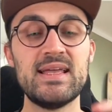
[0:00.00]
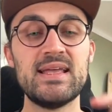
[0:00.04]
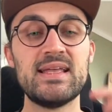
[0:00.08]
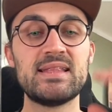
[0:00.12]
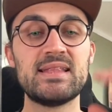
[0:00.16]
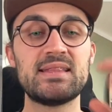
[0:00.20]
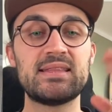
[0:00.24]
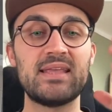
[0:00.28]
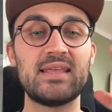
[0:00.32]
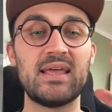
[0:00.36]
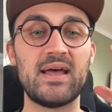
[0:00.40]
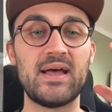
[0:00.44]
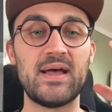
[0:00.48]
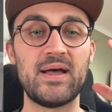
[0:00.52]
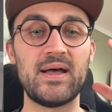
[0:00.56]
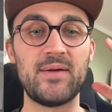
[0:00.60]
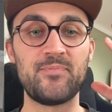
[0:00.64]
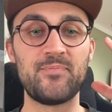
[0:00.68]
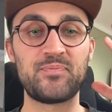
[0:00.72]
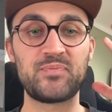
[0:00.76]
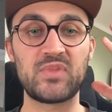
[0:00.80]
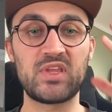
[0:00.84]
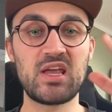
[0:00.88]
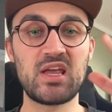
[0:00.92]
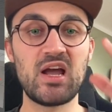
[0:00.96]
the
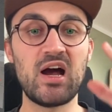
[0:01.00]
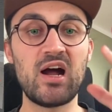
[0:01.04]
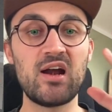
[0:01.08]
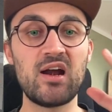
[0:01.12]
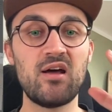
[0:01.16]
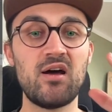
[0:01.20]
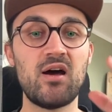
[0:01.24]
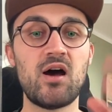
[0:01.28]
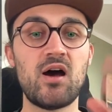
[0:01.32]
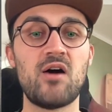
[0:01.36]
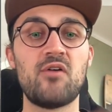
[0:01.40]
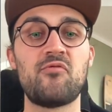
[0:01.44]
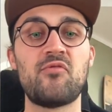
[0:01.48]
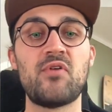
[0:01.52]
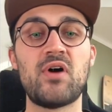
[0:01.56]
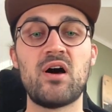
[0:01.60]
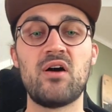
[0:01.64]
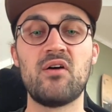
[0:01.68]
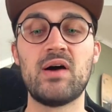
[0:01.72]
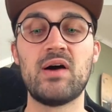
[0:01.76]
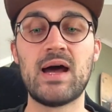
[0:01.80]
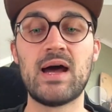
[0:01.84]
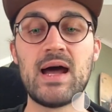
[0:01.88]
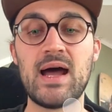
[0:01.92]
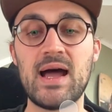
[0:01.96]
color of
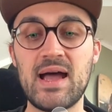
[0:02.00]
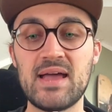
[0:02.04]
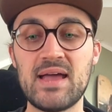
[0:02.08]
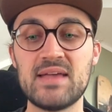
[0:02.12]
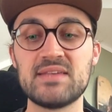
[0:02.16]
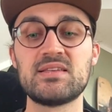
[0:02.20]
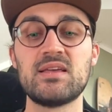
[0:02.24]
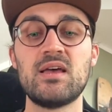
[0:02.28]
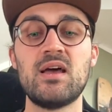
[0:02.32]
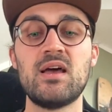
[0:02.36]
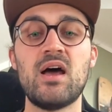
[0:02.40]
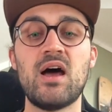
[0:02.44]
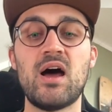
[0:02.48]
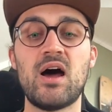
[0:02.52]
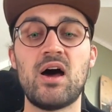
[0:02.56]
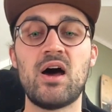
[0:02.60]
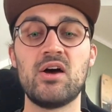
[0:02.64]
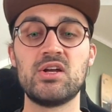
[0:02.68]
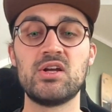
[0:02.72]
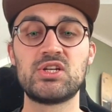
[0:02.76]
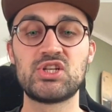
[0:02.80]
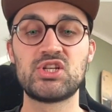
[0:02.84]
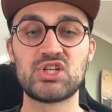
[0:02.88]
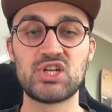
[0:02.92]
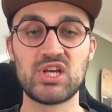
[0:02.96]
our eyes
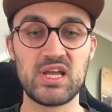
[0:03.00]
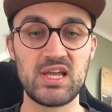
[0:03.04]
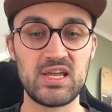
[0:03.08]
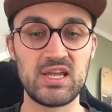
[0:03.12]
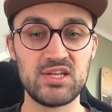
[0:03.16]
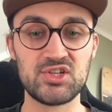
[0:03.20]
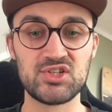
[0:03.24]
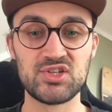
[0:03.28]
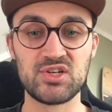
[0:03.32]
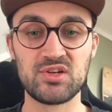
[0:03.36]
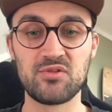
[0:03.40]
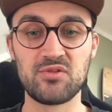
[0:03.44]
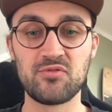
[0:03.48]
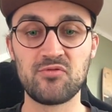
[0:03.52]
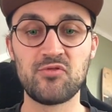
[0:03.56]
are changing.